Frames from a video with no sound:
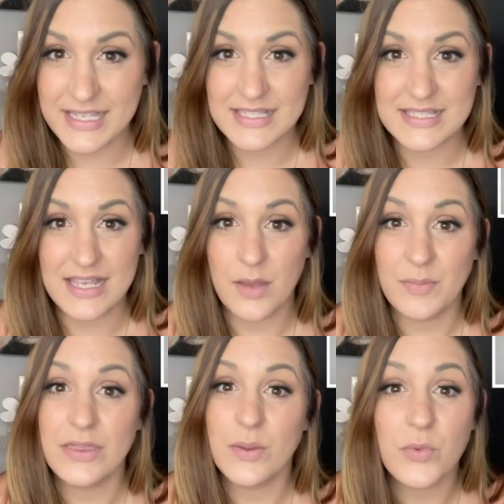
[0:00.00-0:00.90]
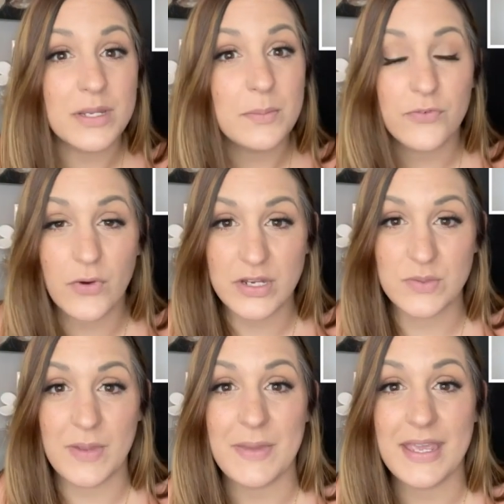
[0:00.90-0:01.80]
this um, in the morning before I do
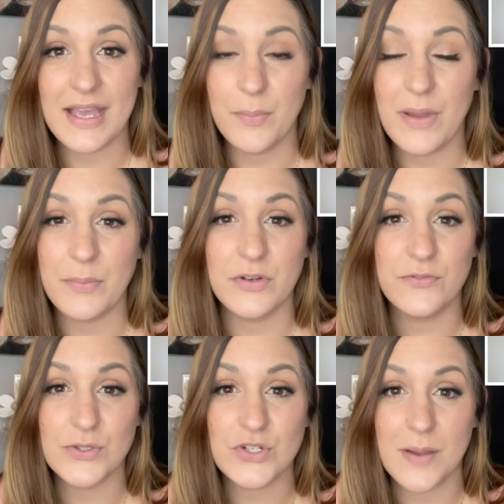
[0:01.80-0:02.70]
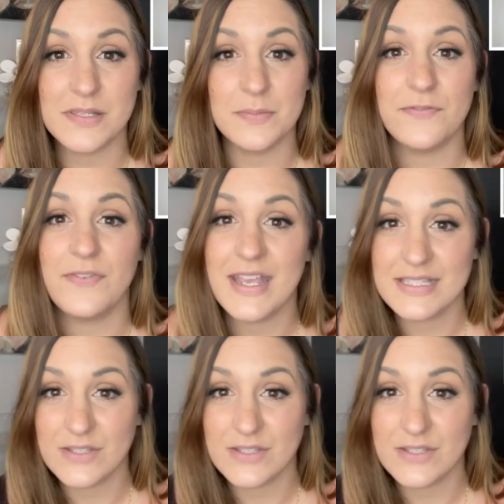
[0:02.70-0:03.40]
my makeup. I put a few drops on my face,